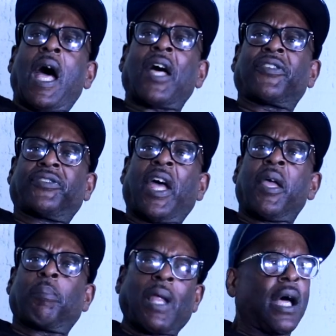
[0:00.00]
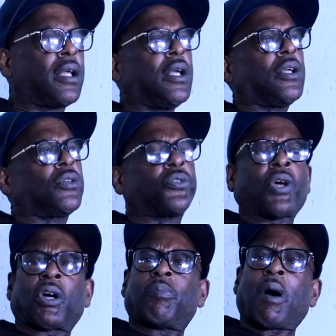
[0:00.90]
I said, dang, block, you
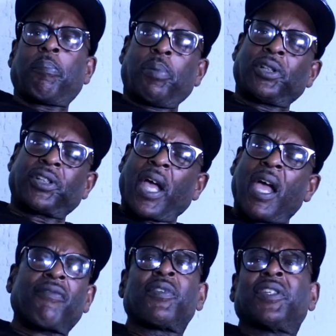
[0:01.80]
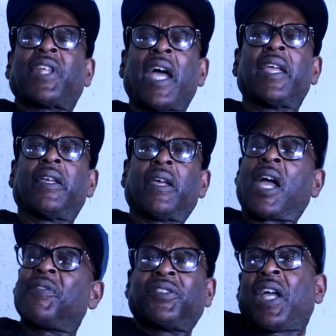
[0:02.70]
talk about Bush every day.
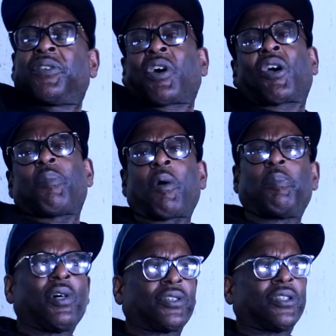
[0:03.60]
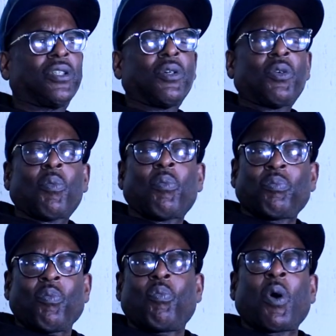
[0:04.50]
Every day you talk about Bush.
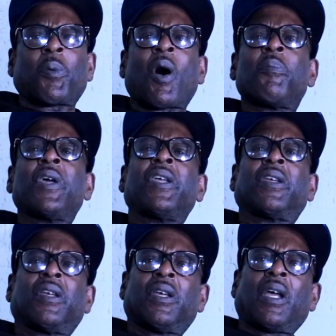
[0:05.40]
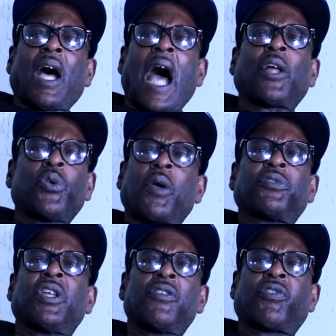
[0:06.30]
What about me? I do
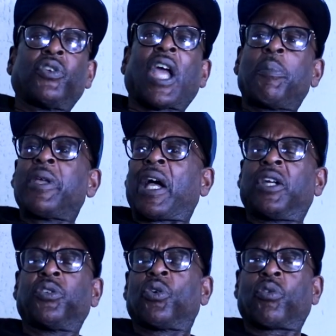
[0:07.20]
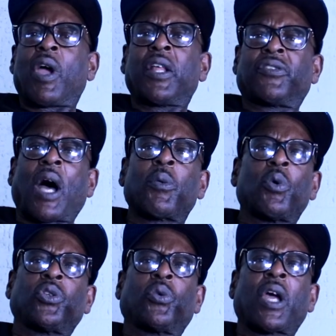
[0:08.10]
everything for you. you got me out here doing crazy. I
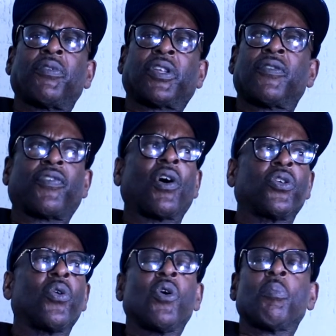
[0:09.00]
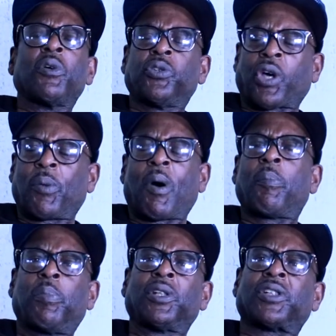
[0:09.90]
don't want to do everything for you, but you talk
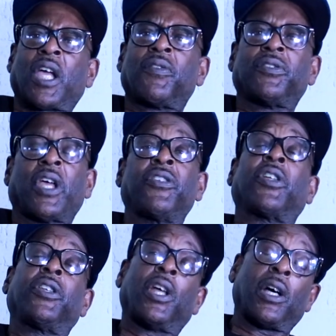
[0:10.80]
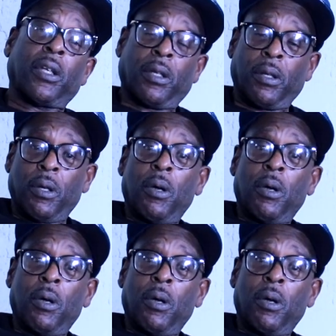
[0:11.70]
about Bush every day. say, nothing.